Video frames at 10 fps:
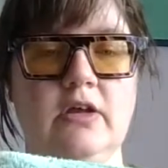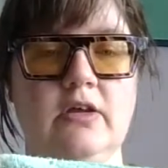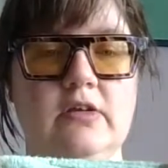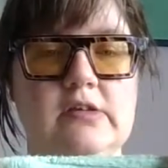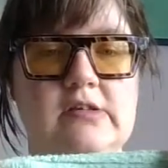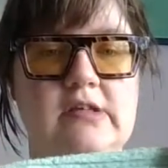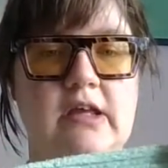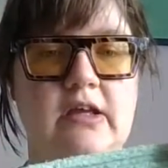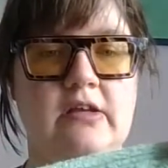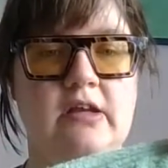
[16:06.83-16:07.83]

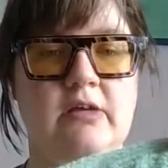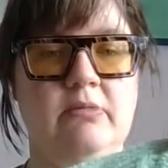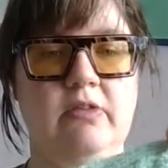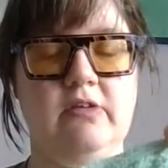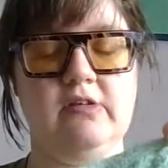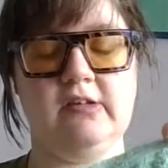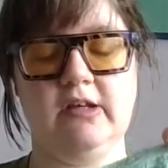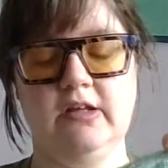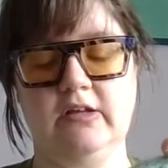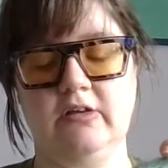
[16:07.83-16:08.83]
Second time with this
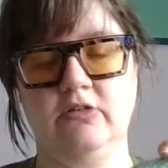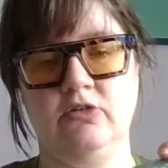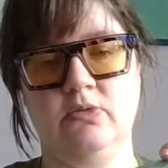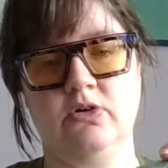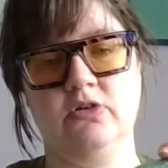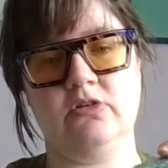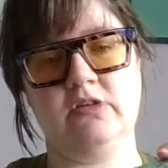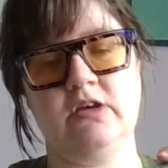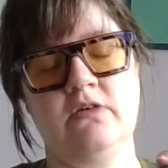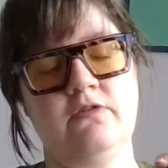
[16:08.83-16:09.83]
side down towards
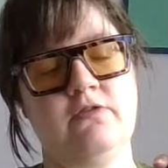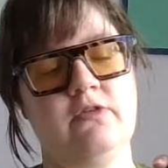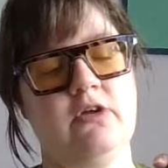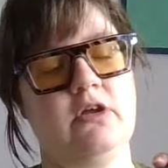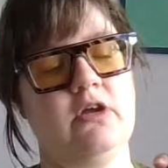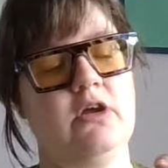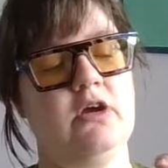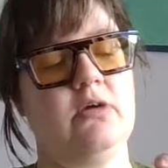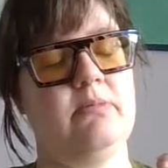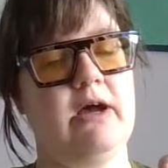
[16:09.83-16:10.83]
ourselves.
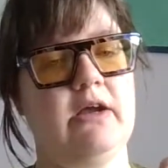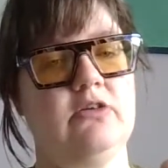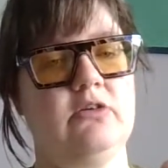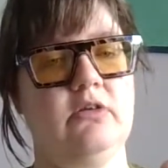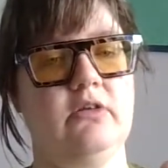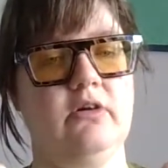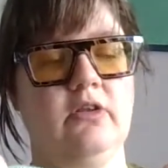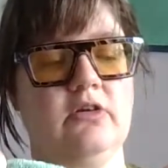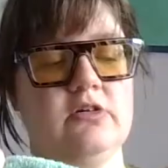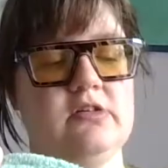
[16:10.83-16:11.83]
Back to the
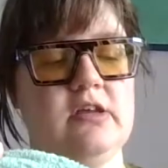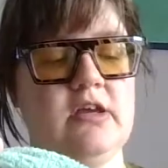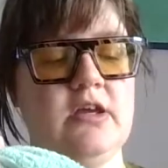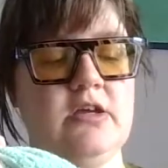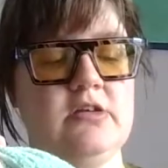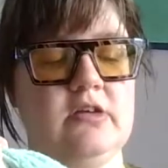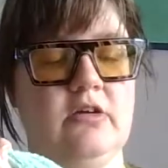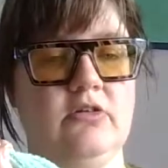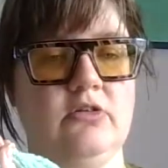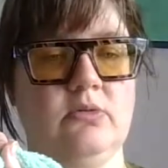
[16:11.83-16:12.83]
other side,
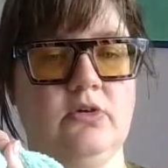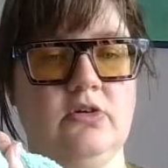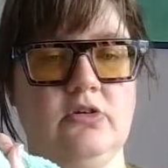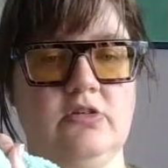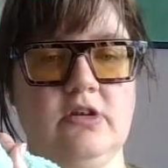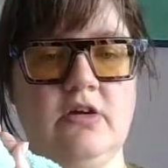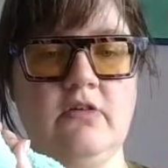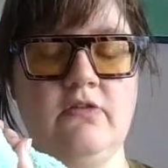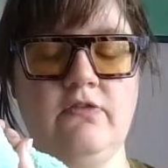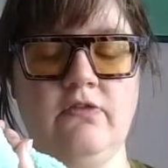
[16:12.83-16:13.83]
down towards
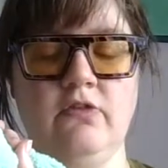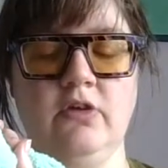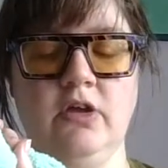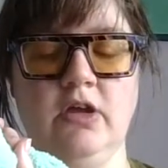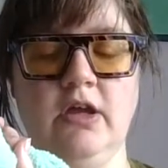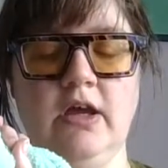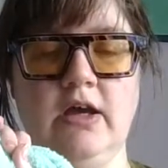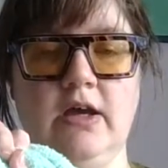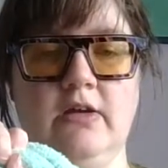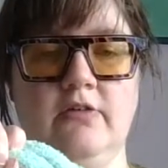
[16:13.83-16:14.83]
ourselves.
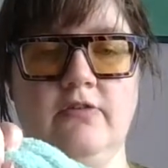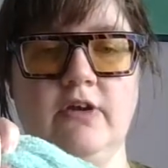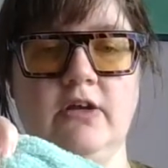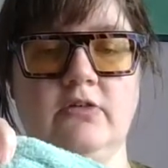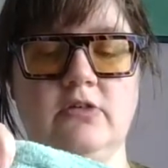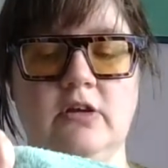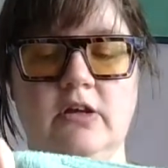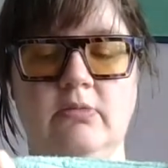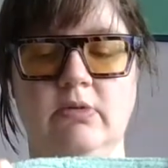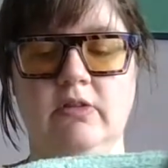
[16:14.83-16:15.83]
And our final
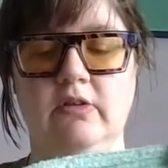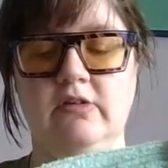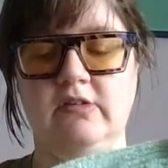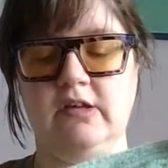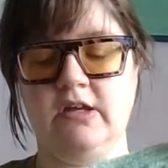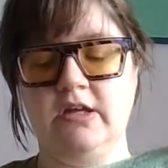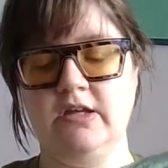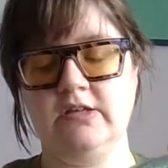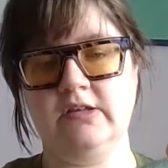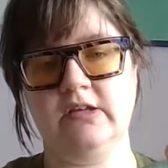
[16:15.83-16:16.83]
time with this
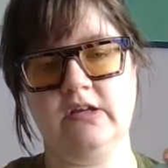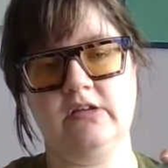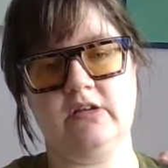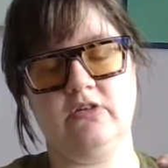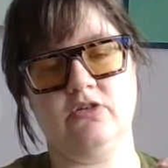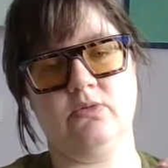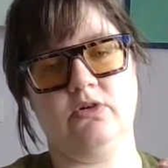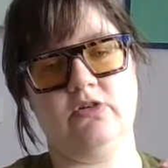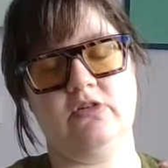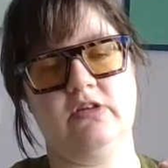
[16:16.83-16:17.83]
side, down
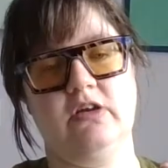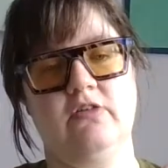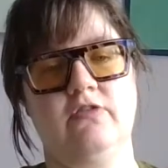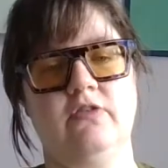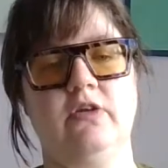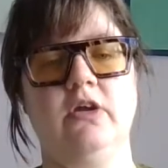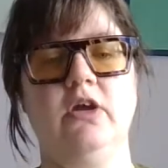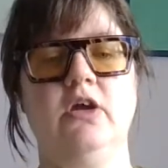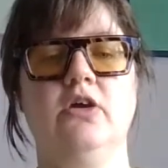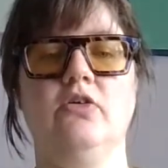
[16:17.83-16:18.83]
towards ourselves.
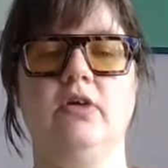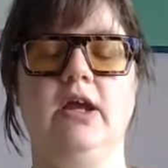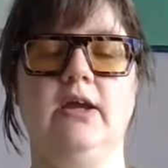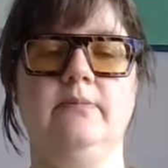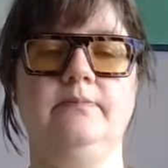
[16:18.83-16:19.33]
Great.